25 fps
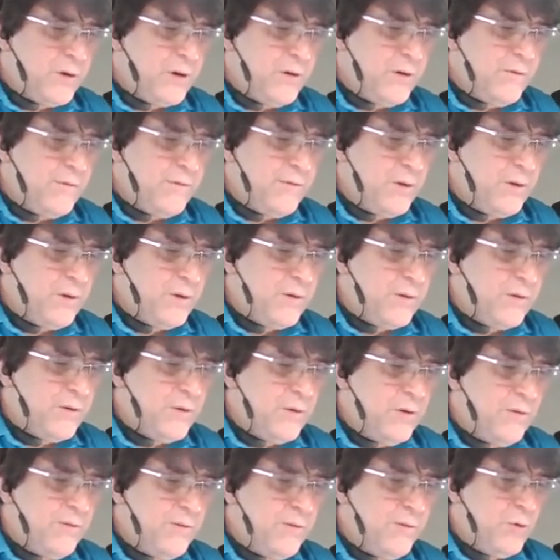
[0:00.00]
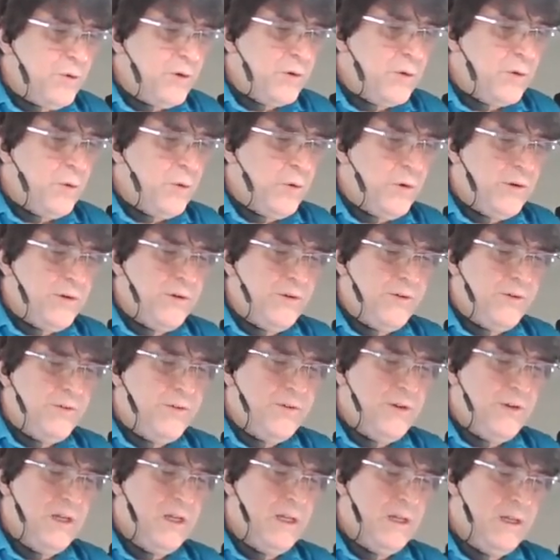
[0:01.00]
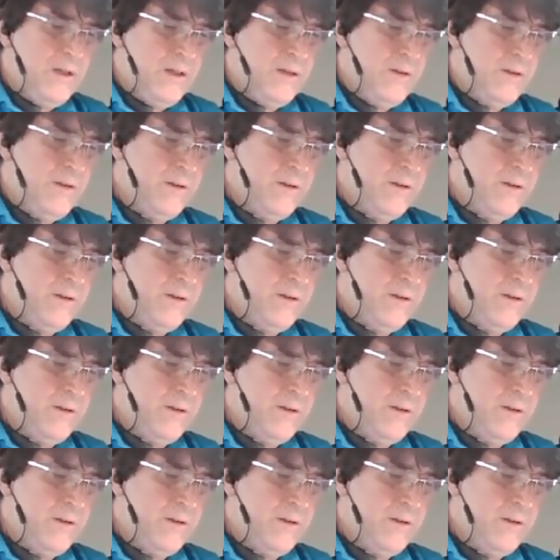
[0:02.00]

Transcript: now this is called a blintz fold. We're